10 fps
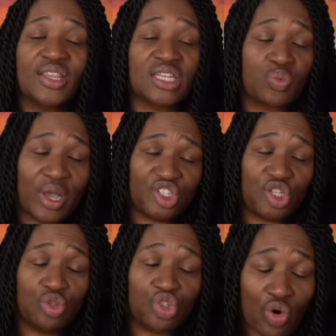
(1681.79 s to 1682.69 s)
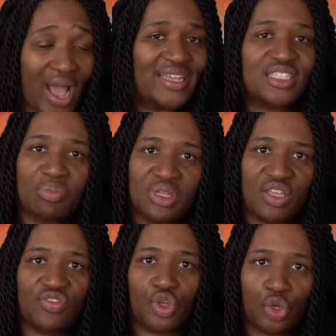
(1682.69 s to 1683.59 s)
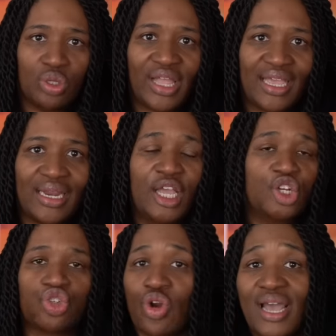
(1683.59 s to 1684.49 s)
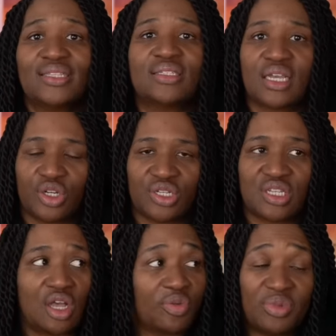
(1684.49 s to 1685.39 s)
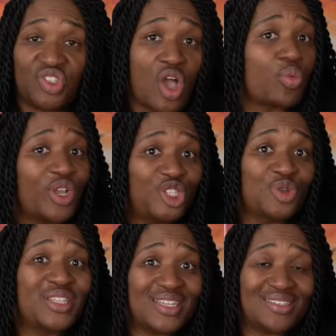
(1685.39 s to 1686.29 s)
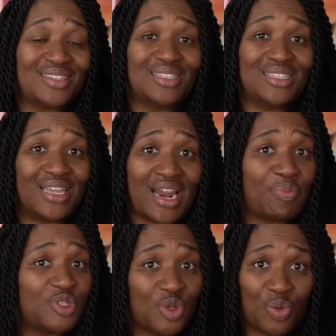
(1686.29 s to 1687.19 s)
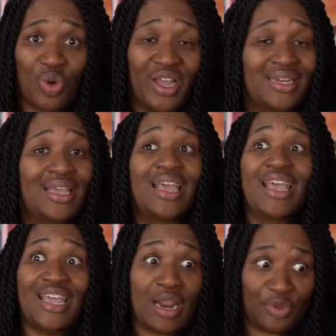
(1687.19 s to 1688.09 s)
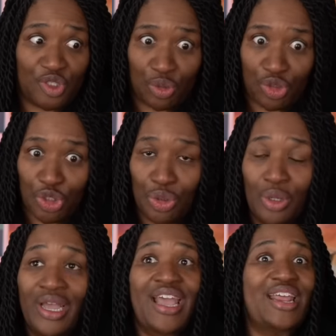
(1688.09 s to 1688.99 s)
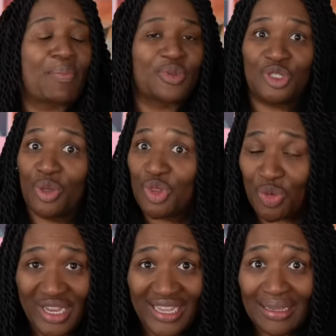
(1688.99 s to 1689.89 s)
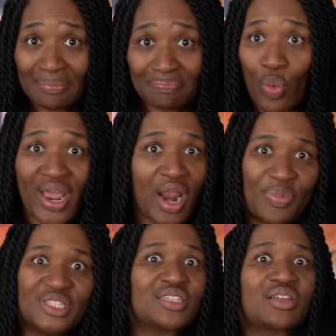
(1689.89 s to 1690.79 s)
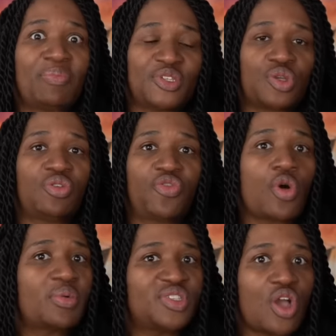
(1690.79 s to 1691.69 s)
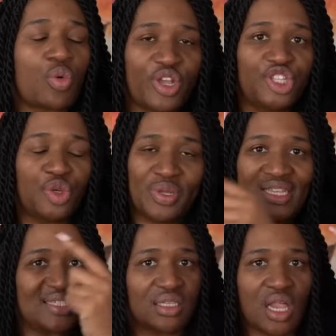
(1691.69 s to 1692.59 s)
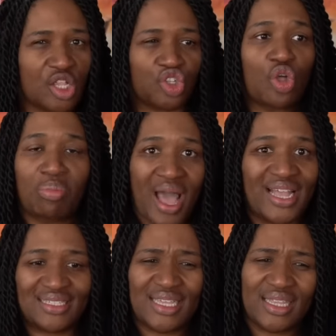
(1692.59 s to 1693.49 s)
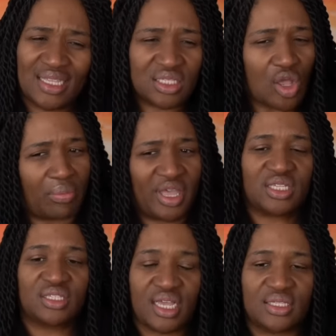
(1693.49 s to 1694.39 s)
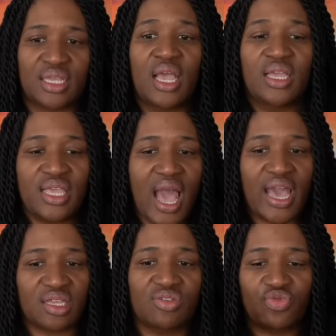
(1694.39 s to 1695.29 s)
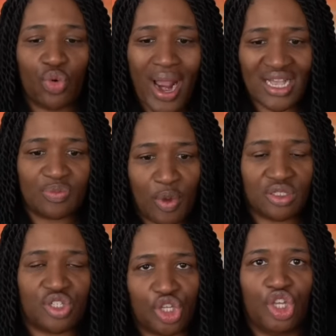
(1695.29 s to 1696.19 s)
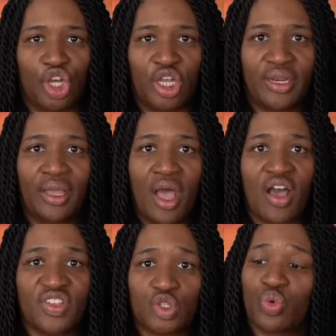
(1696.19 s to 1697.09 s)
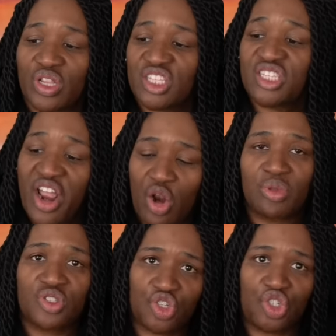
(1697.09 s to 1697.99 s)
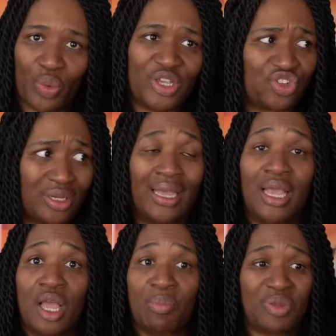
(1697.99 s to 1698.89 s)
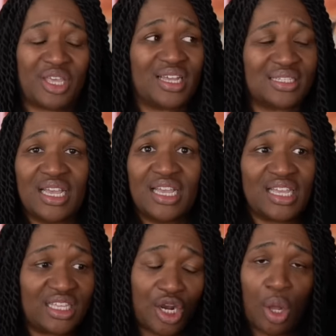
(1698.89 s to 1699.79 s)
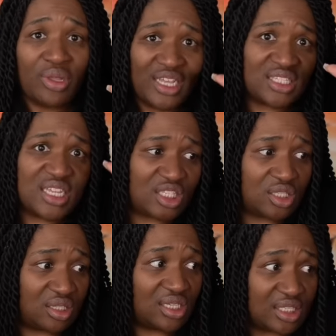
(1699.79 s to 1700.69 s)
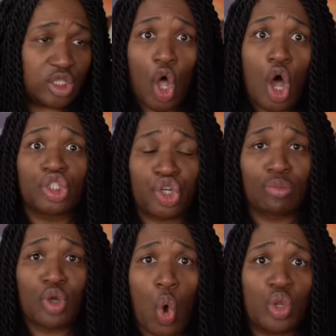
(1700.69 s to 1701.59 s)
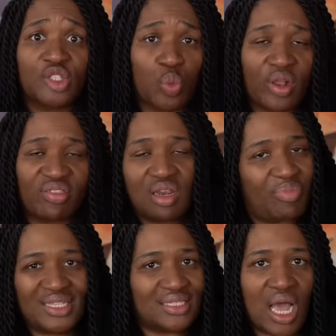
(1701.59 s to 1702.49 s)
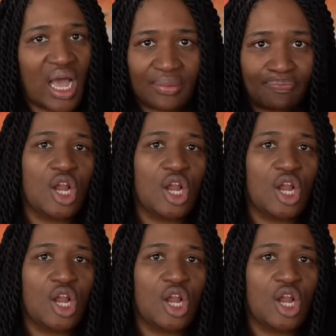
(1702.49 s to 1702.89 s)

That's why she tried to believe the Kool-Aid, tried to tell herself. And we saw Rick doing this in, in episode one, in episode two, in episode three, right up until episode four, we saw Rick doing this. The logical mind saying, this all makes sense. Yeah, I can grasp onto the good of this really terrible situation, because, you know, it's, it's this long-term goal is worth it, but it's not.